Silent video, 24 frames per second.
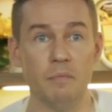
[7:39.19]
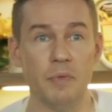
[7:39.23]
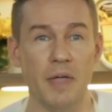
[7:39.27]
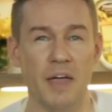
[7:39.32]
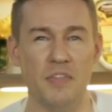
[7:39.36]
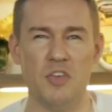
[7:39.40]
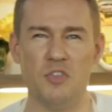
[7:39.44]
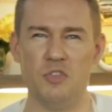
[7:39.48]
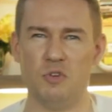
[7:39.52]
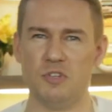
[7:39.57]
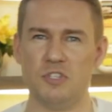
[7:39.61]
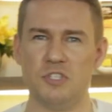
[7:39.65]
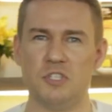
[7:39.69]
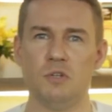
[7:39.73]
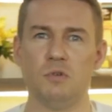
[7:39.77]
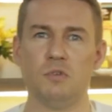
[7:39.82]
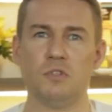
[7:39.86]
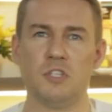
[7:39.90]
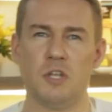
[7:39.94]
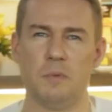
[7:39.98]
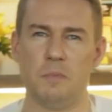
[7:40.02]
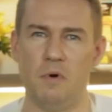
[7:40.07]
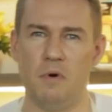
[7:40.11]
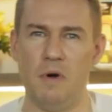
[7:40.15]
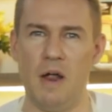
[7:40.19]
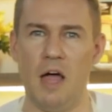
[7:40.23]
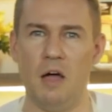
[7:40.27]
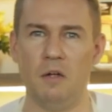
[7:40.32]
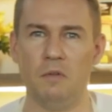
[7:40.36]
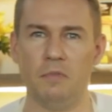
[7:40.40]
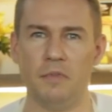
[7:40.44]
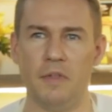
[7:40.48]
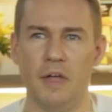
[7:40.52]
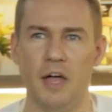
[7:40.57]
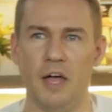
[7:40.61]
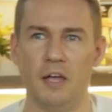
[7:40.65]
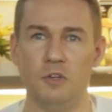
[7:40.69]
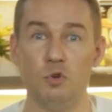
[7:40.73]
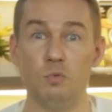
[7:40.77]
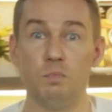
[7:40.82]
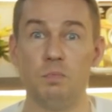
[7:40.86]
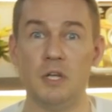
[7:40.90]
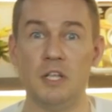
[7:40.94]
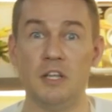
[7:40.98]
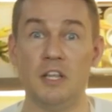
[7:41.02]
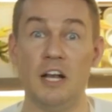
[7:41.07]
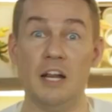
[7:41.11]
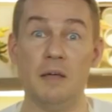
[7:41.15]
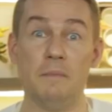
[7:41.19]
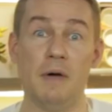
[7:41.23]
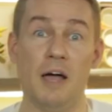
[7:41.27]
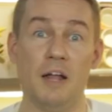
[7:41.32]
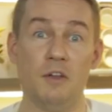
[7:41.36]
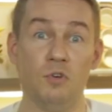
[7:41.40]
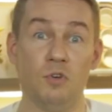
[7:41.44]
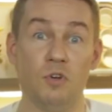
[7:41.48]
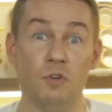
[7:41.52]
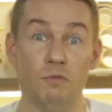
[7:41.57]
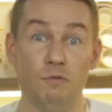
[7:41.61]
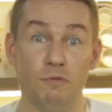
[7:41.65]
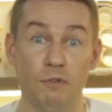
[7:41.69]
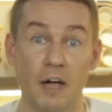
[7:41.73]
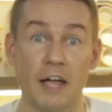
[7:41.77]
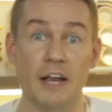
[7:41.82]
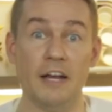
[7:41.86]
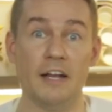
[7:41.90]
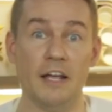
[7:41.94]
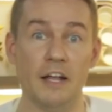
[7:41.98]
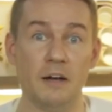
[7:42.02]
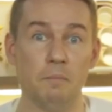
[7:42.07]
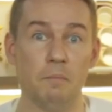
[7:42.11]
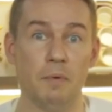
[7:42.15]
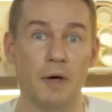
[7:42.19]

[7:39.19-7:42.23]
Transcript: I think there's still some around UP Diliman, you can find it.